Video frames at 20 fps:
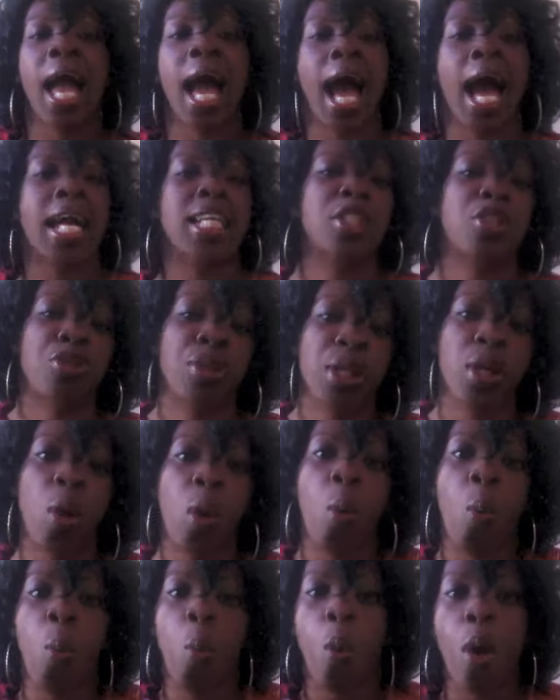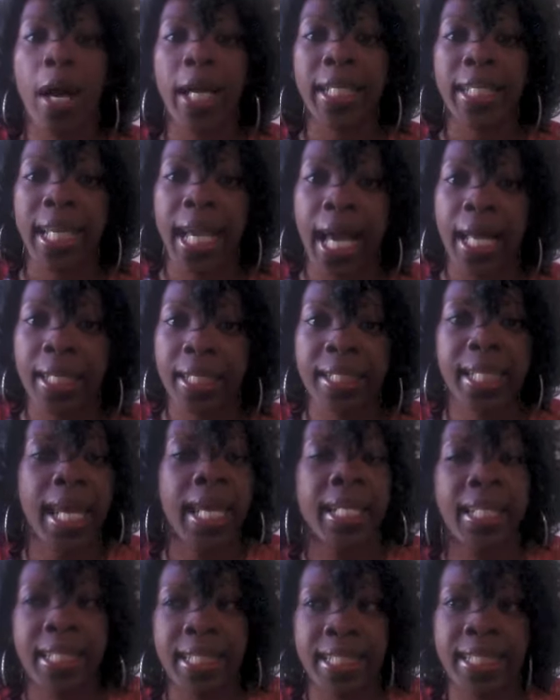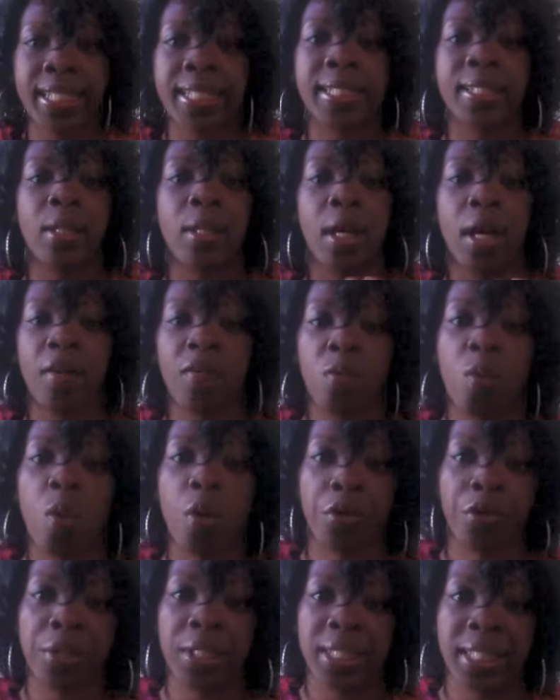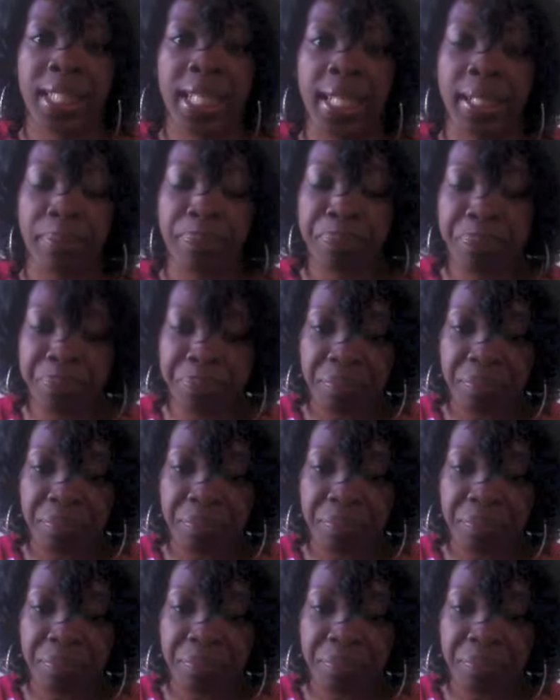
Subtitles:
I drink 1 gallon at least of water a day.